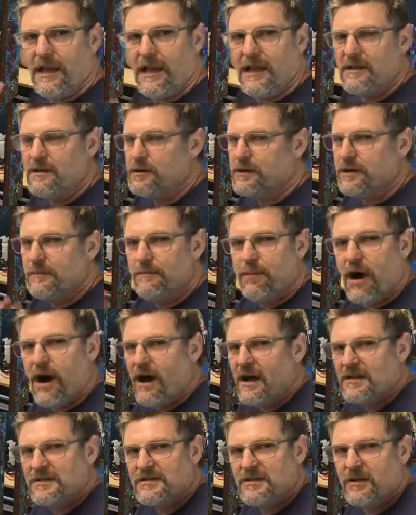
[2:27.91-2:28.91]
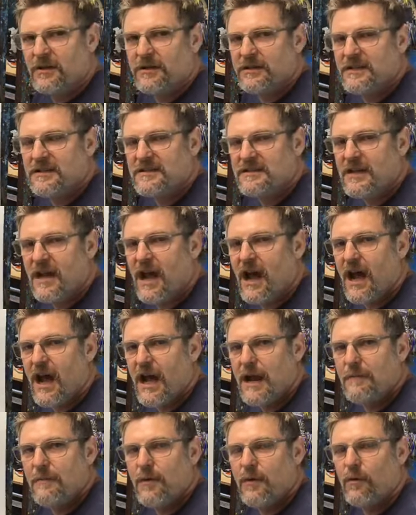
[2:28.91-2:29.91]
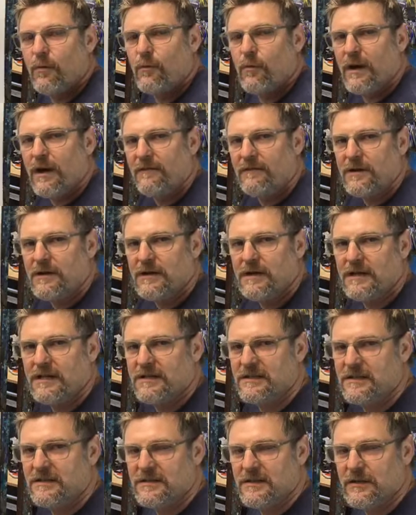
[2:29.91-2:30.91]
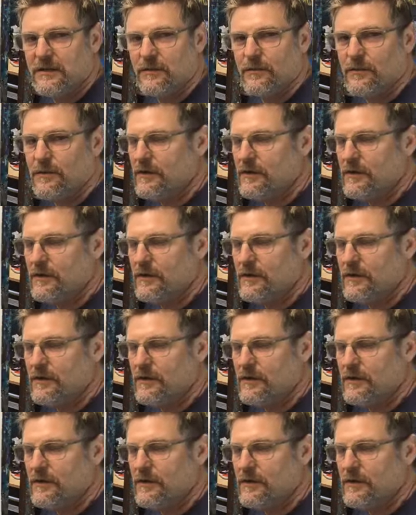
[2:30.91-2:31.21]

And you can pause during this time or whatever you need to do.